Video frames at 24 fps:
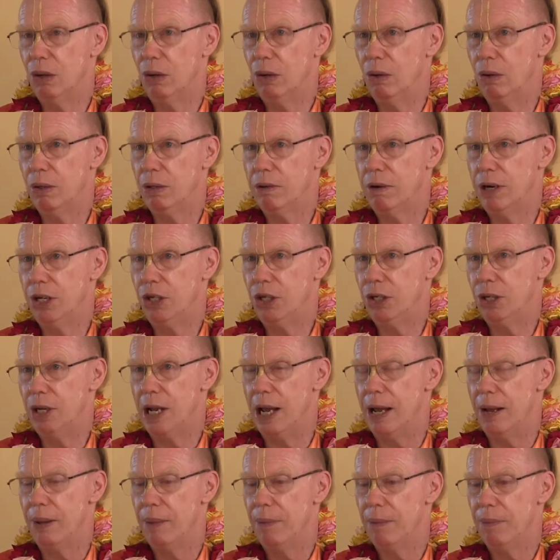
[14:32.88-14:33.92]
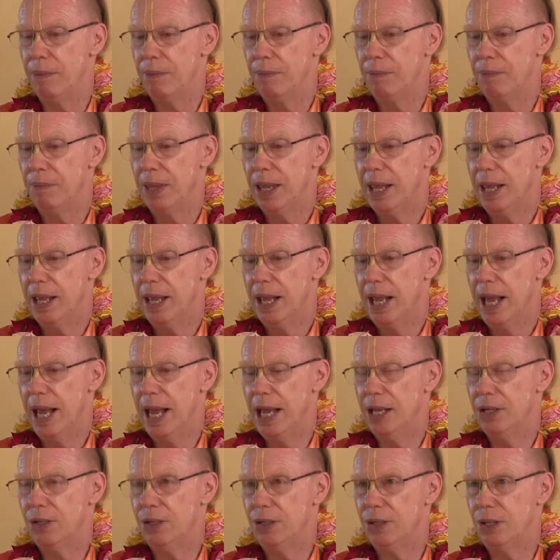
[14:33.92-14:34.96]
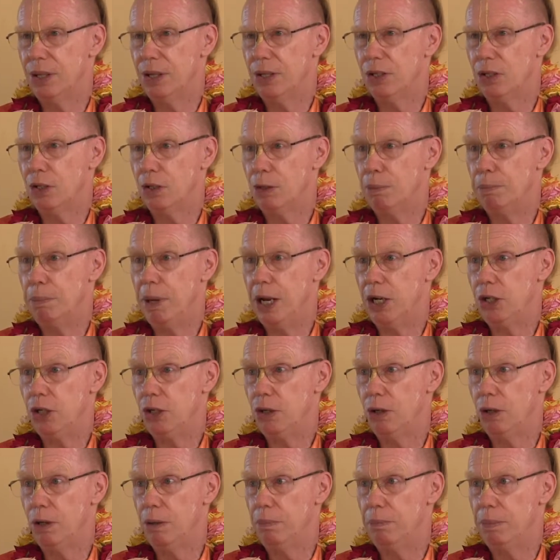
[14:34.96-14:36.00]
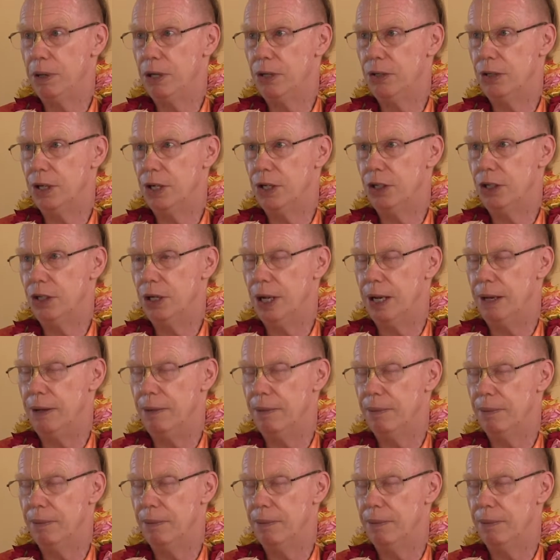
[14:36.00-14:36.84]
Lord Krishna has this special position.